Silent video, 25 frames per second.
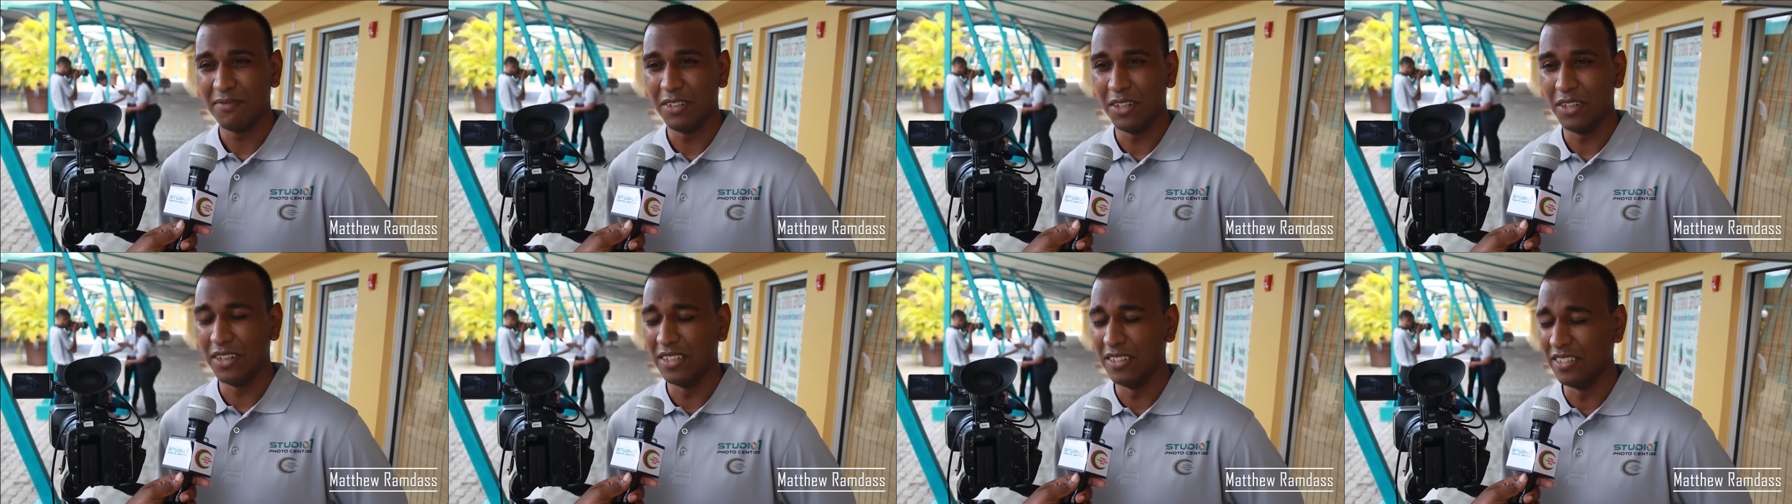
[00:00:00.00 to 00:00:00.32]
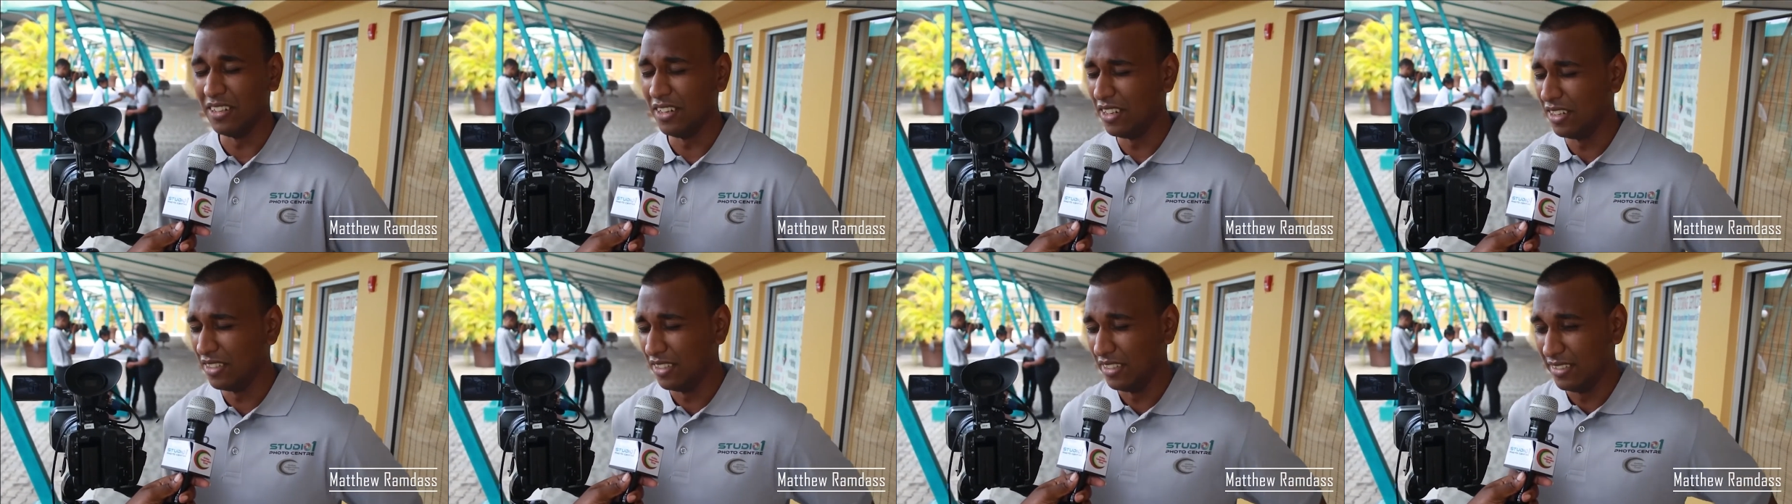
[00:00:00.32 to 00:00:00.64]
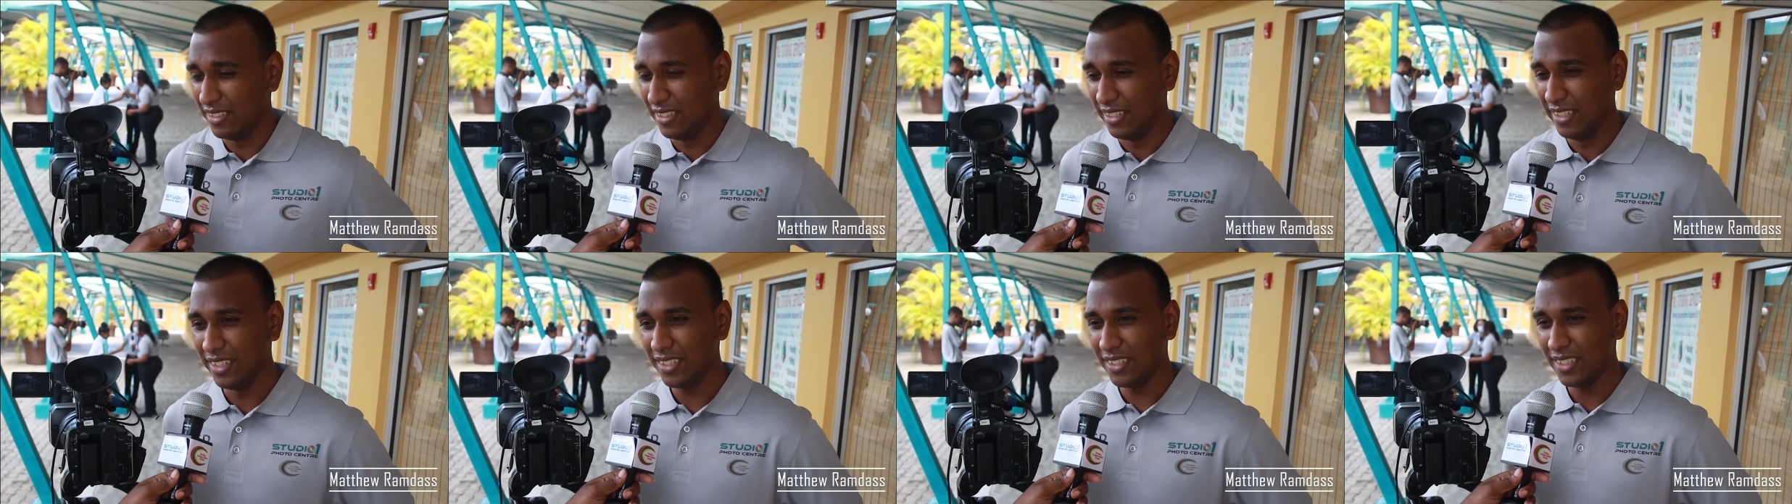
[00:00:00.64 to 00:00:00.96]
uh, and
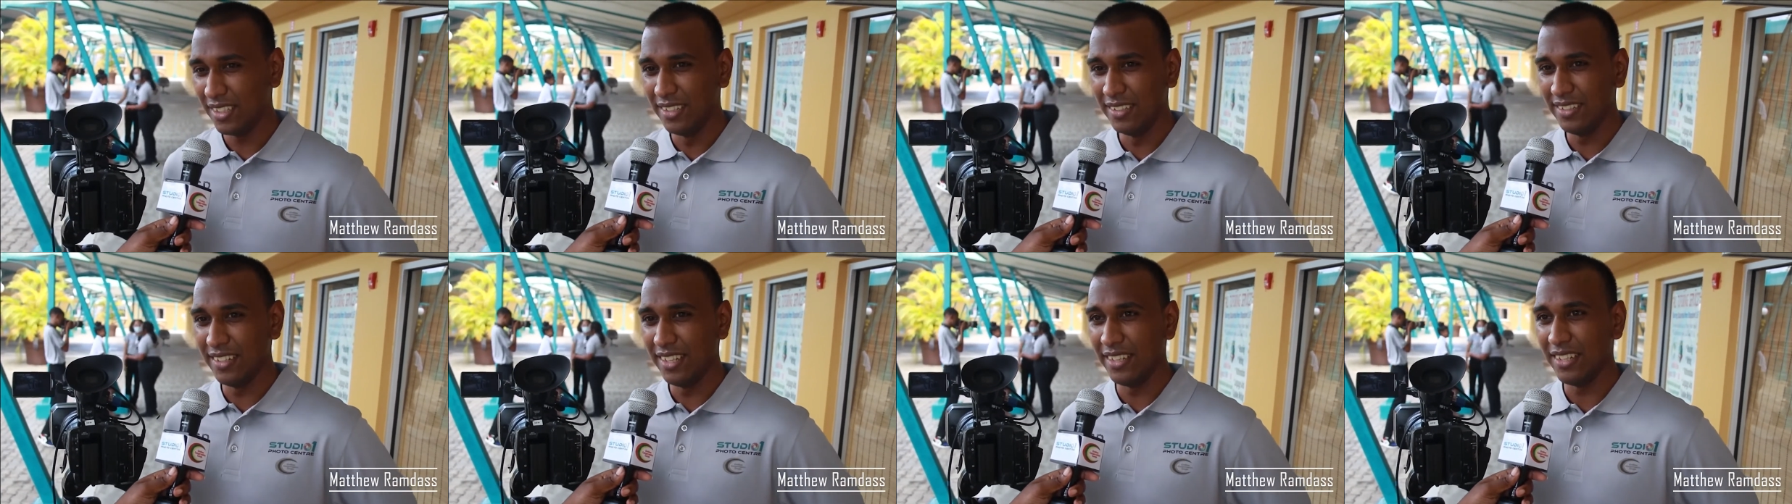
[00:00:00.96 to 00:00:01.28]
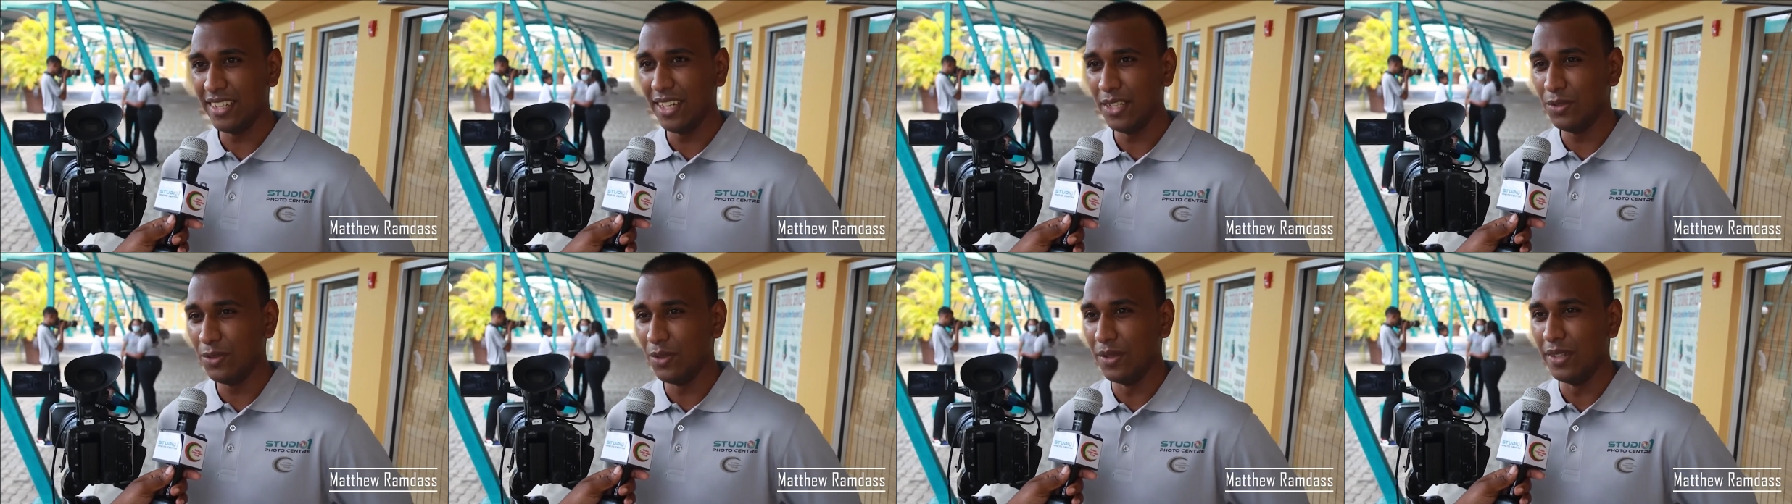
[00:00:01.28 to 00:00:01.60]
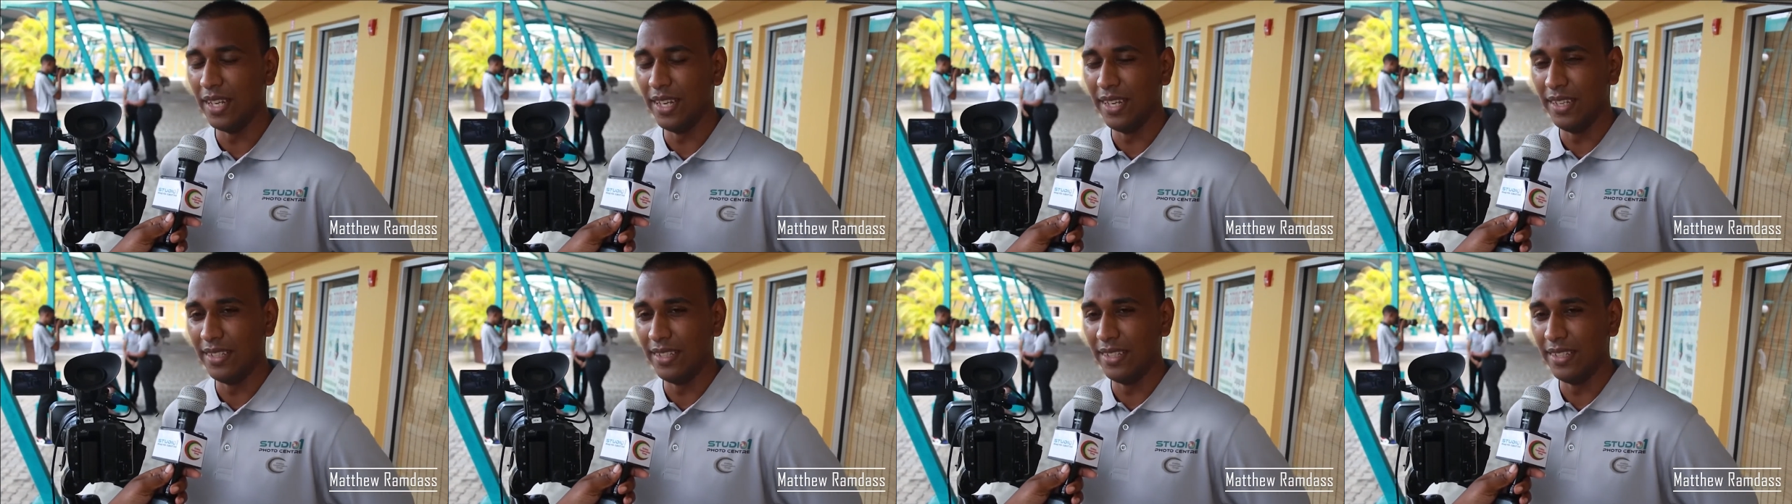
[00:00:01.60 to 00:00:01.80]
honestly couldn't think of doing